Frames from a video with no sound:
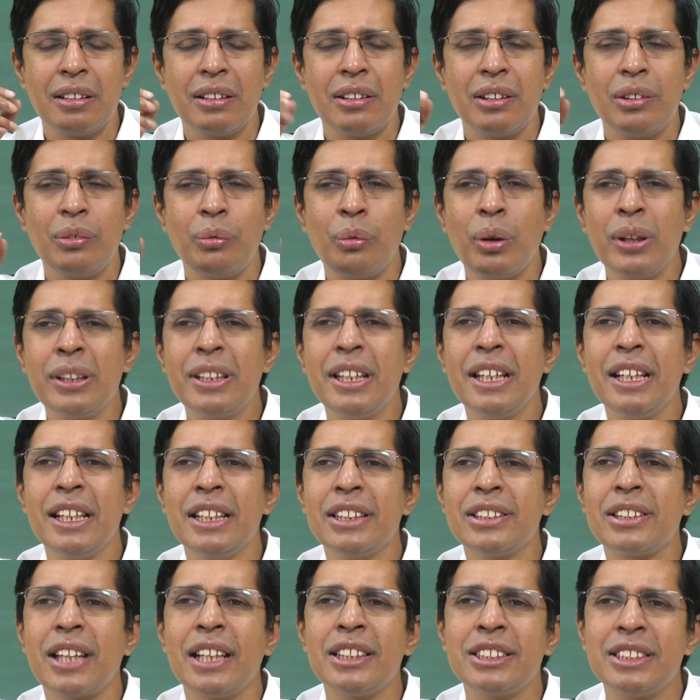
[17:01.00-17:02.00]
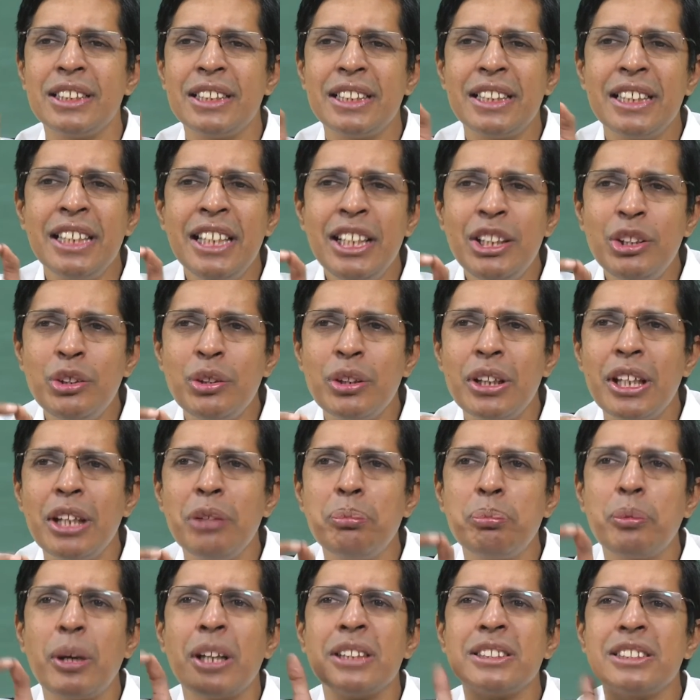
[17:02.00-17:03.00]
One thing is I need to
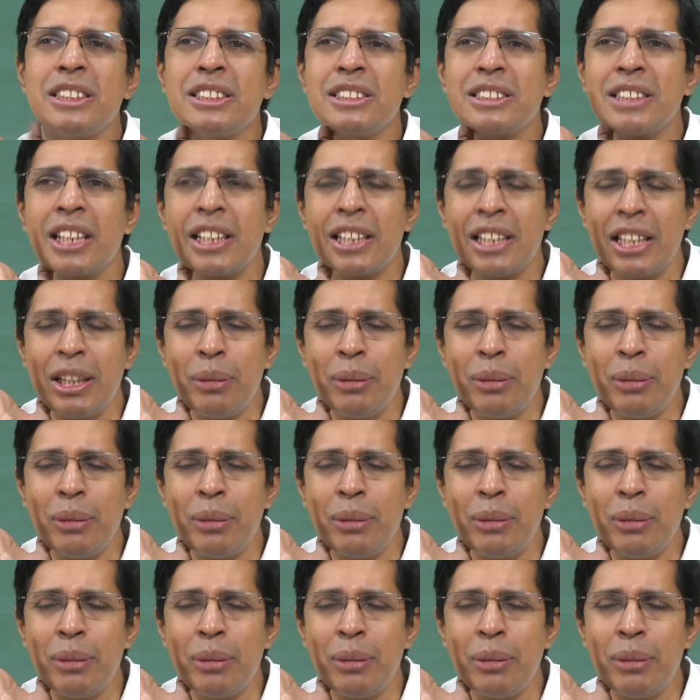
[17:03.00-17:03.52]
keep consistently